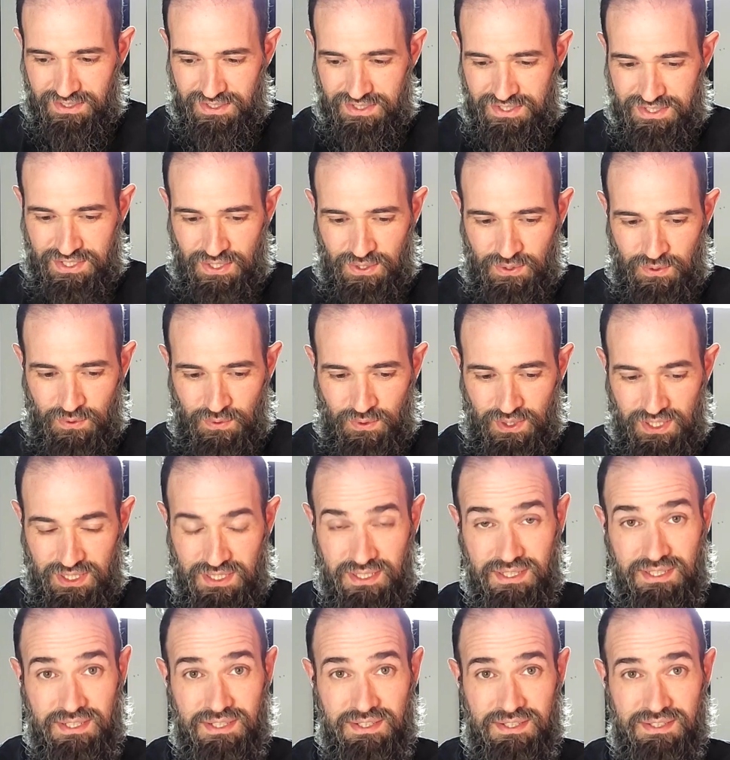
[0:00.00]
So,
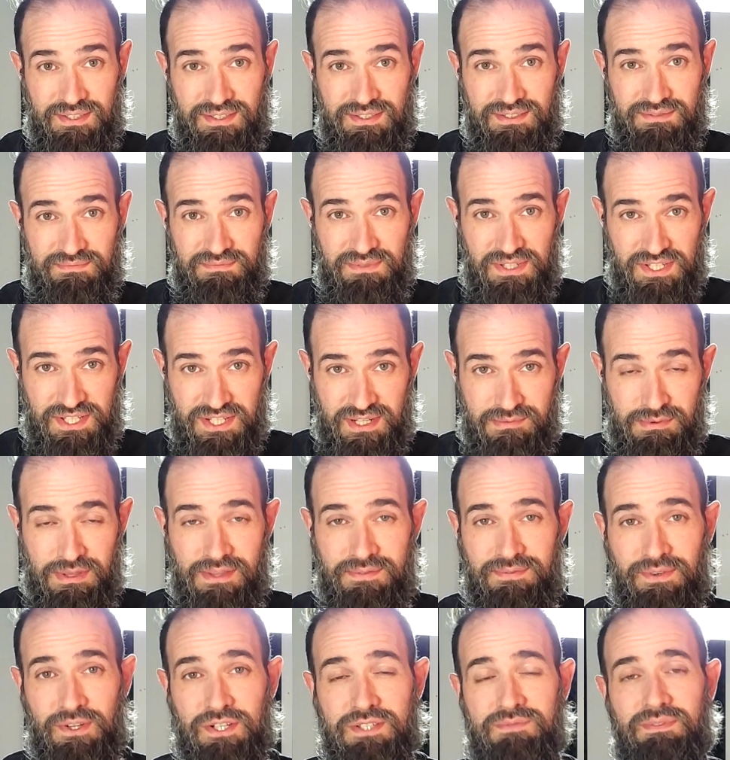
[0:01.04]
this is gonna be the
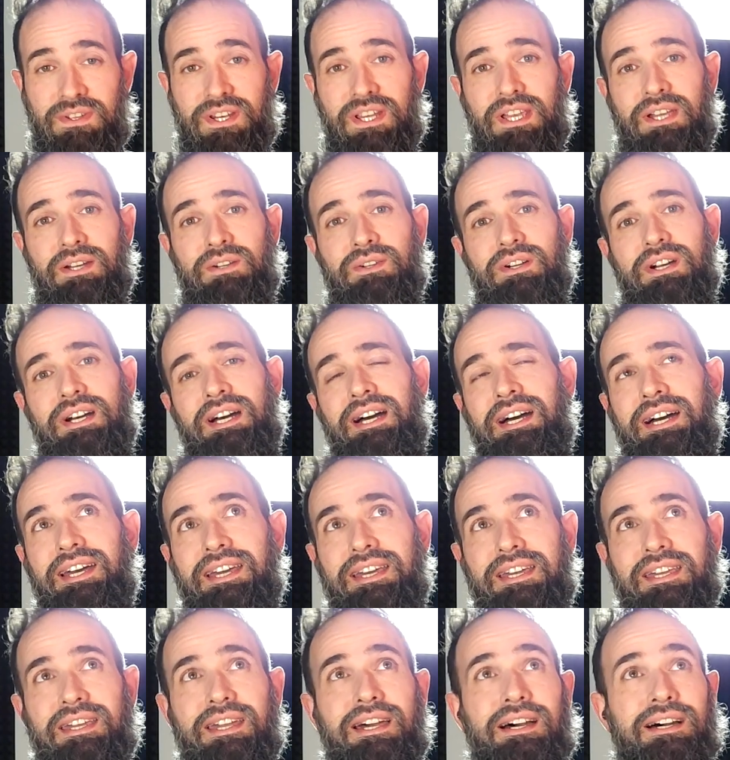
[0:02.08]
first video.
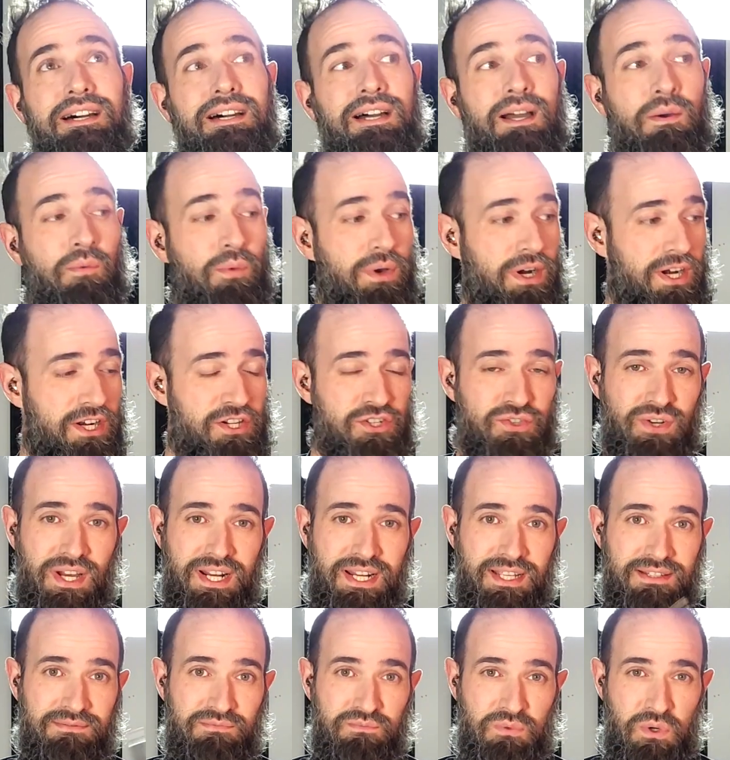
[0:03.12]
I wanted to try
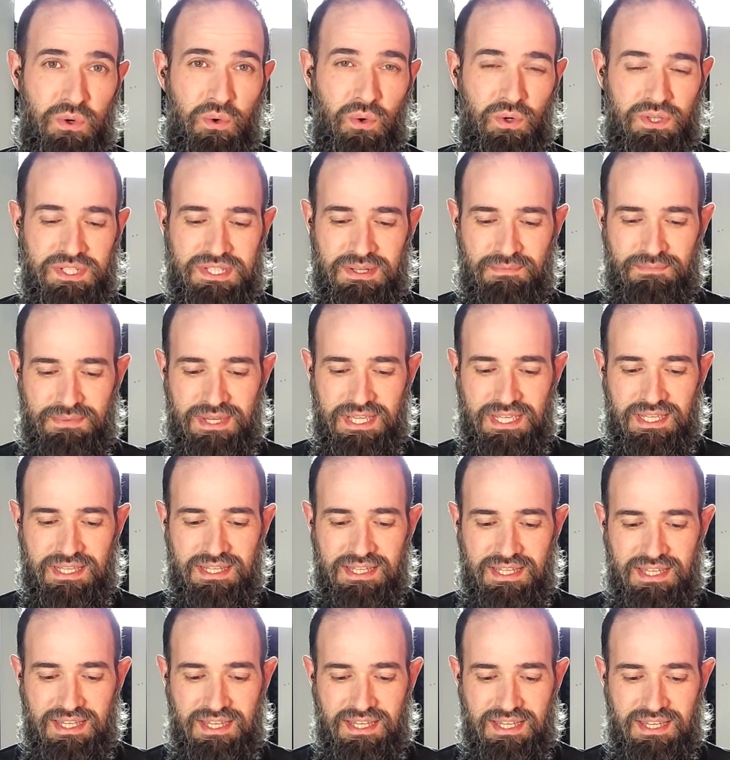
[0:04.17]
to record
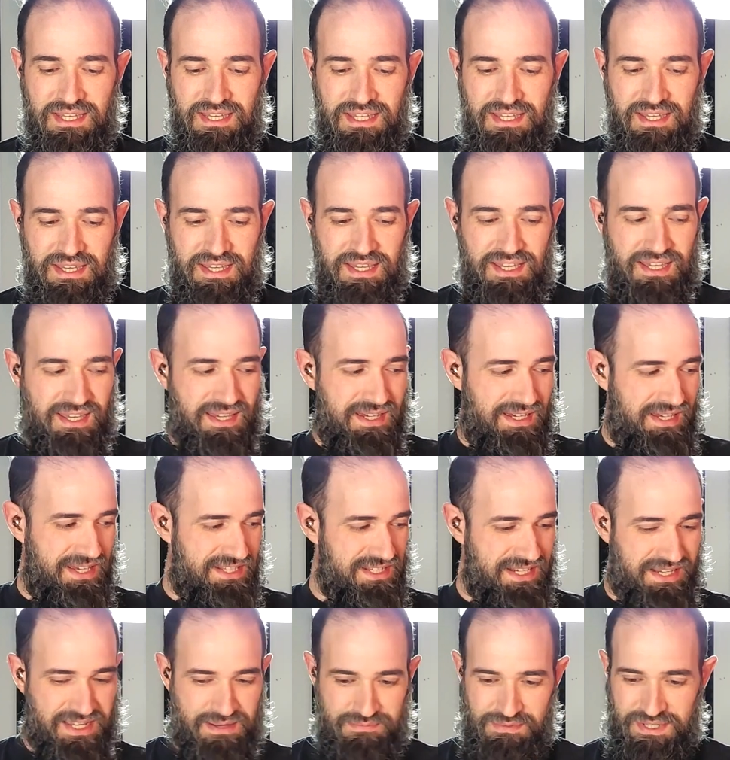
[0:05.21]
something
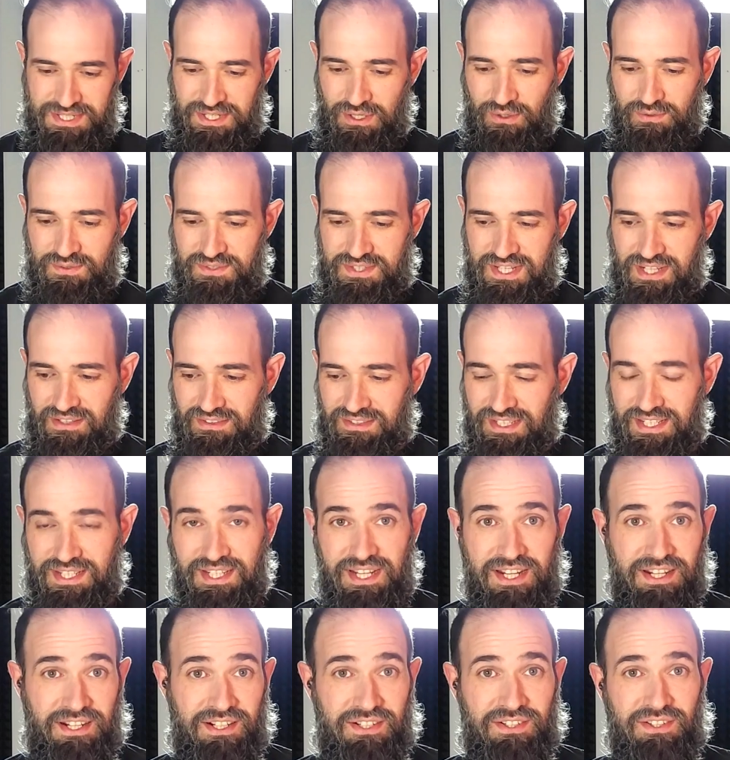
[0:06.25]
as I get myself settled in
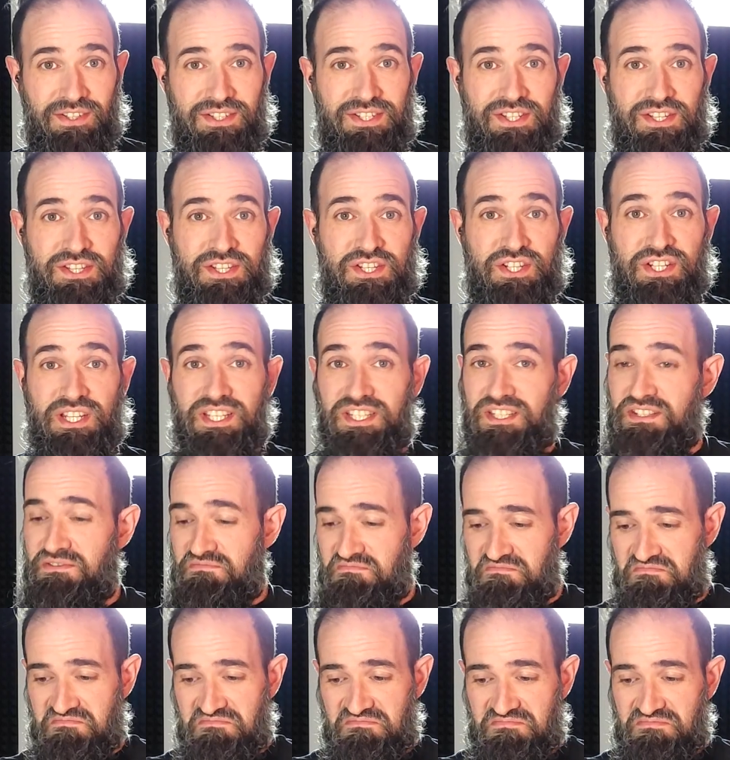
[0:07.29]
here. This is just
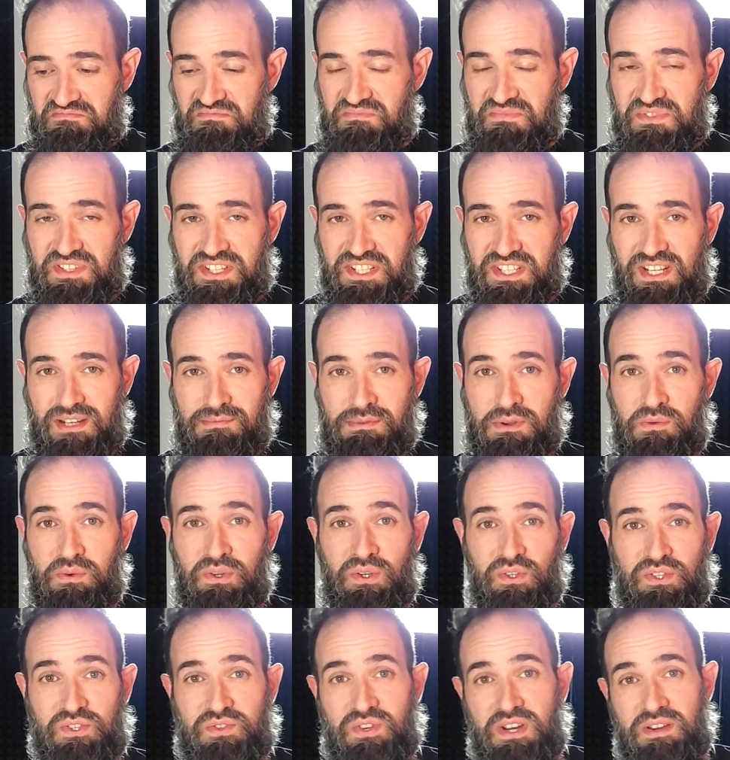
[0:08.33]
gonna be
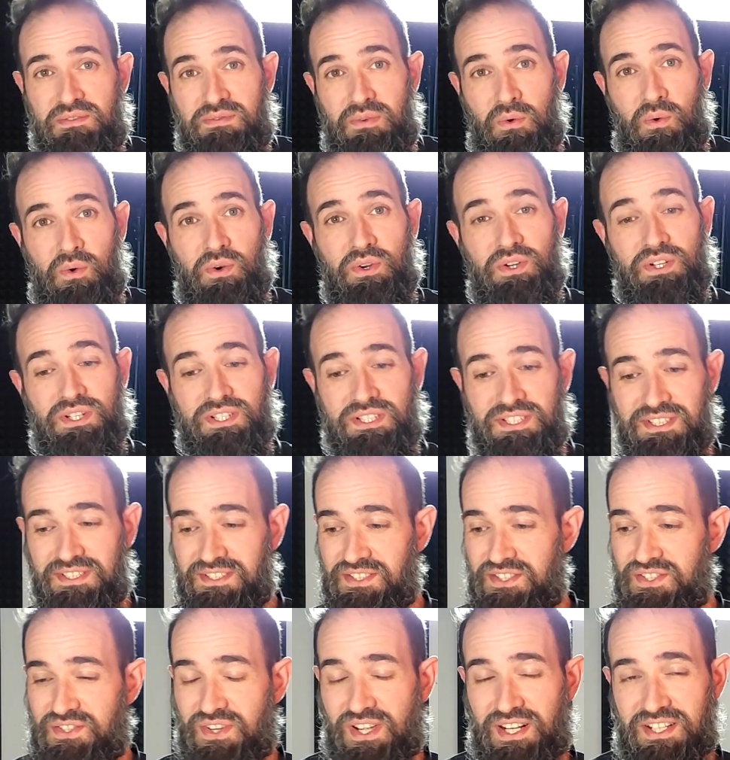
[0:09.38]
real straightforward.
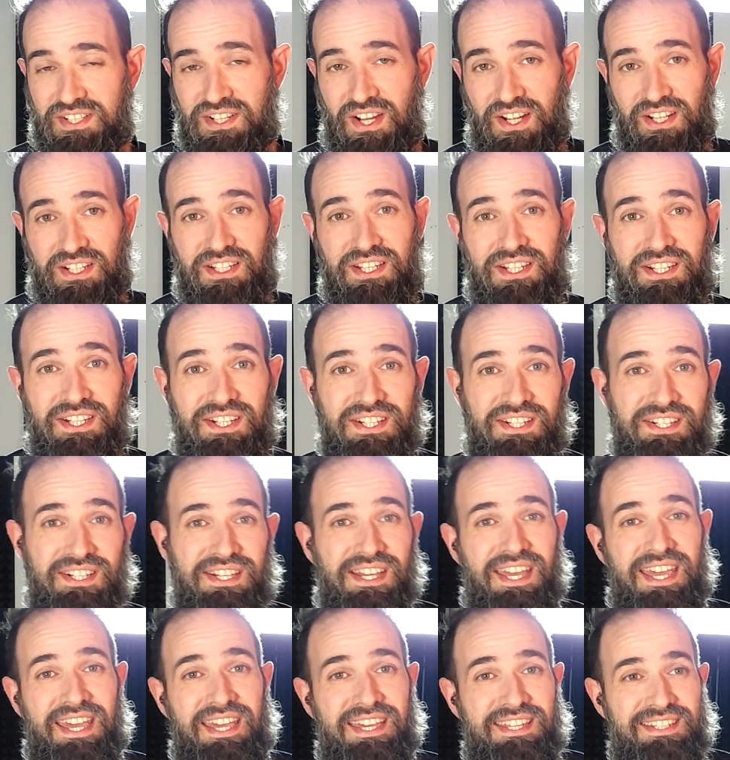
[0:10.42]
Try to talk
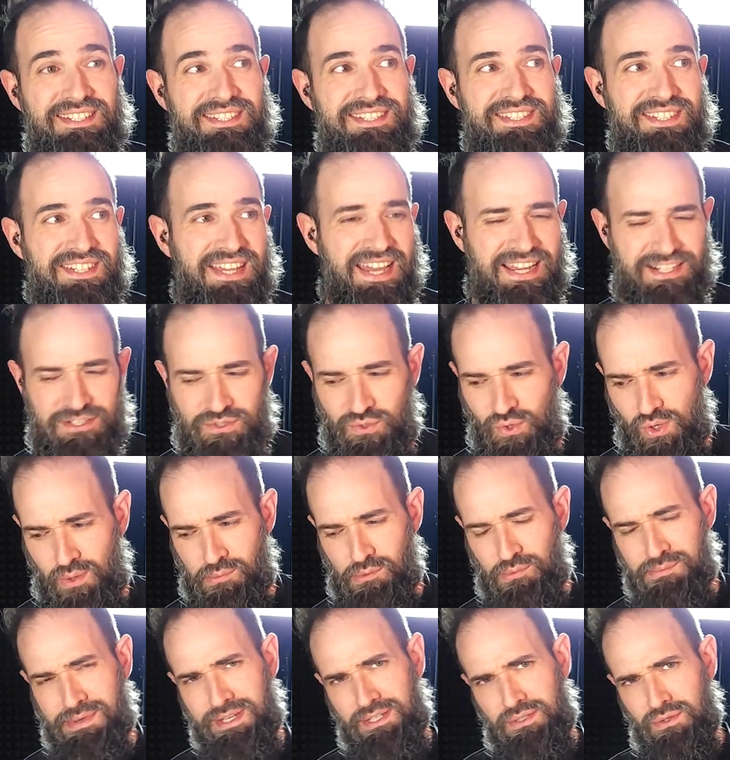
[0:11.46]
and act
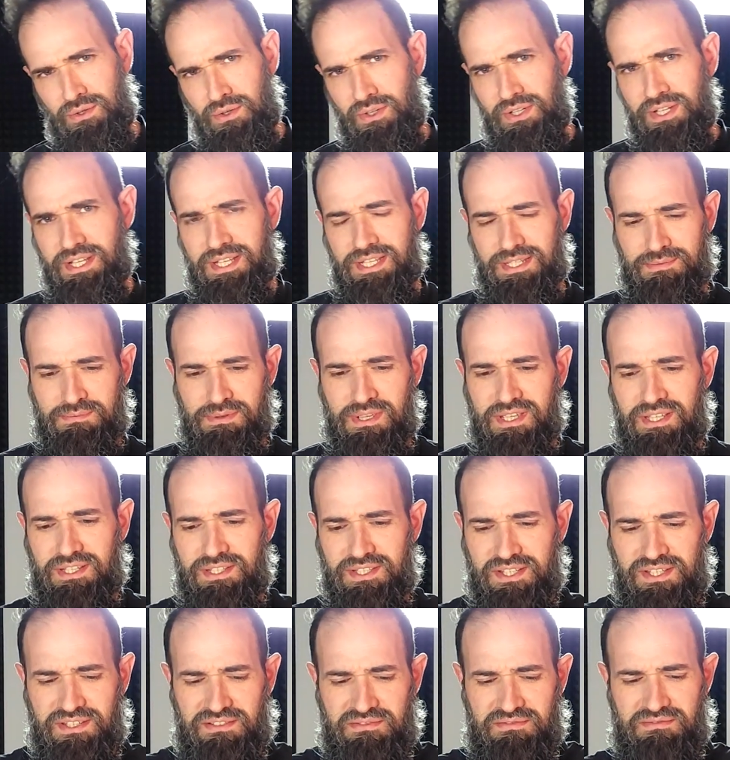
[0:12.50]
normal, make noise,
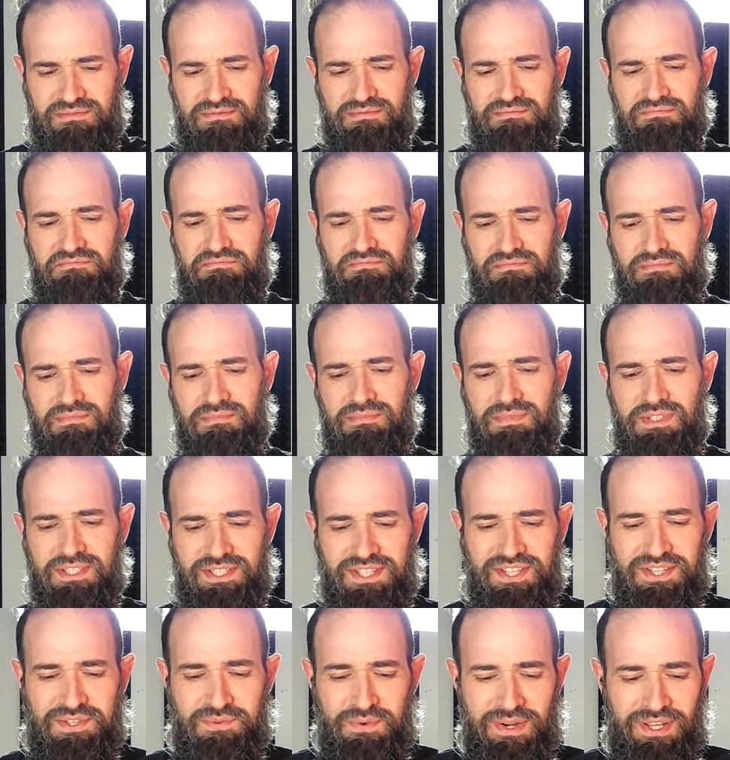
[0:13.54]
because
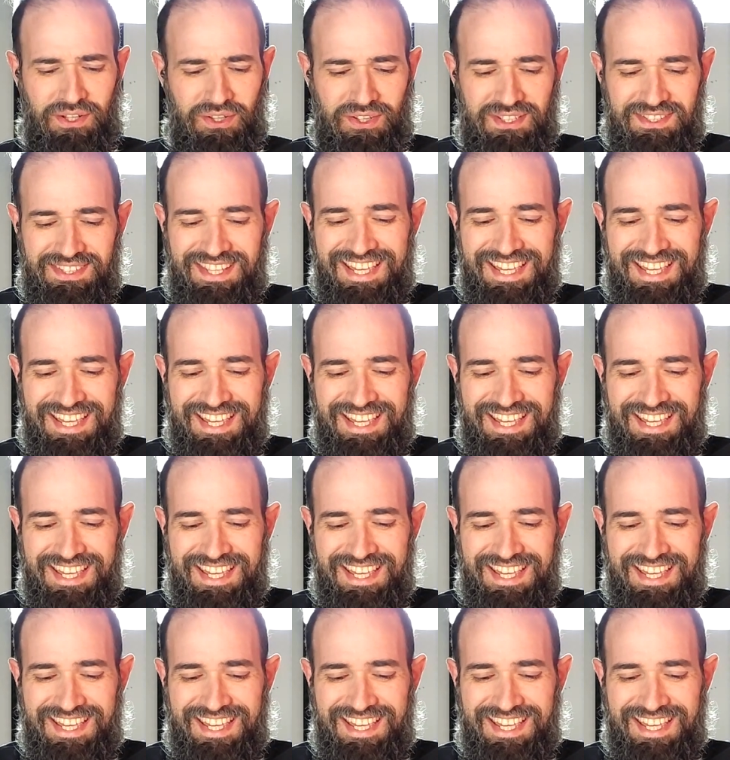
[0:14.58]
this is real.